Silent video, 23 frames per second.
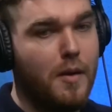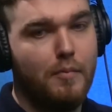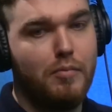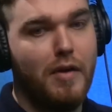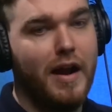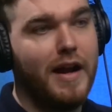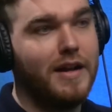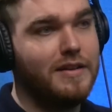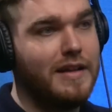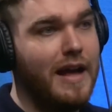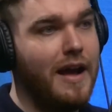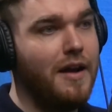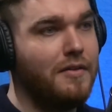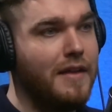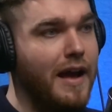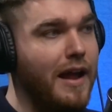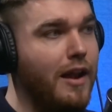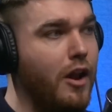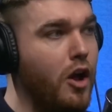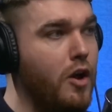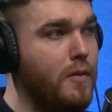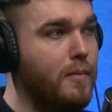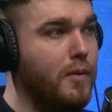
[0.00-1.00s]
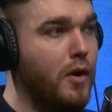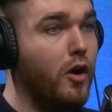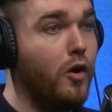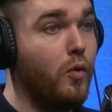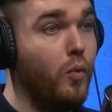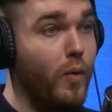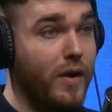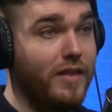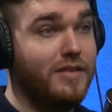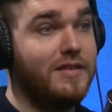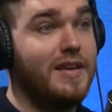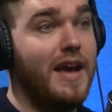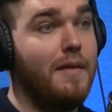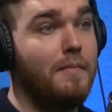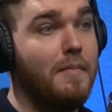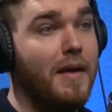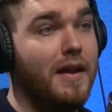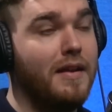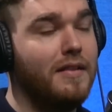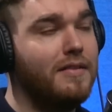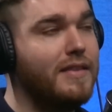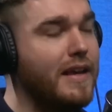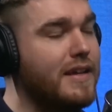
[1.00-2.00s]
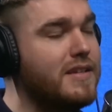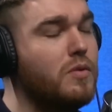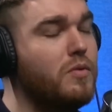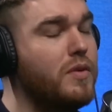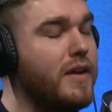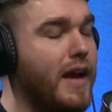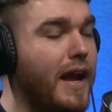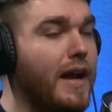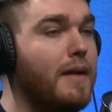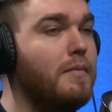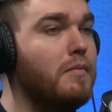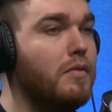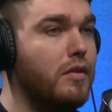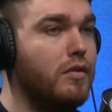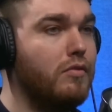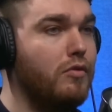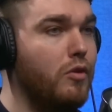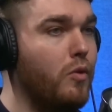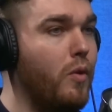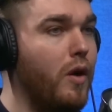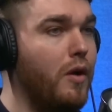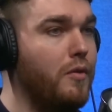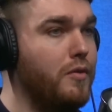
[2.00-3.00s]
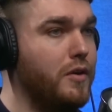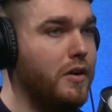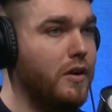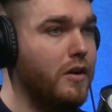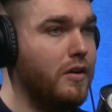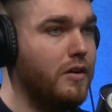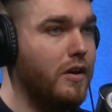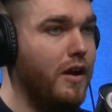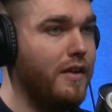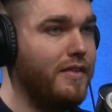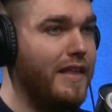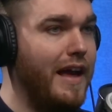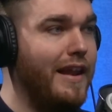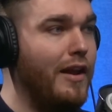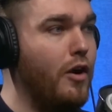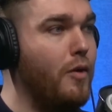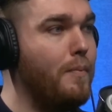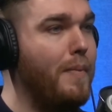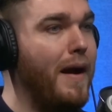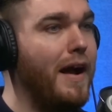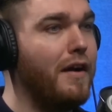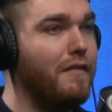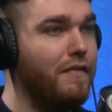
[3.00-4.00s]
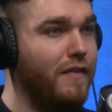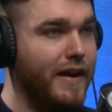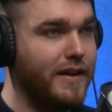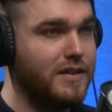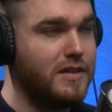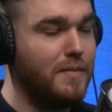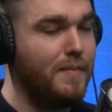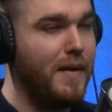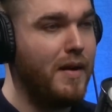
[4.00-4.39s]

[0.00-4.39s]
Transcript: break down that low block with 10 men, they still came through Odegaard. Like that little back flick to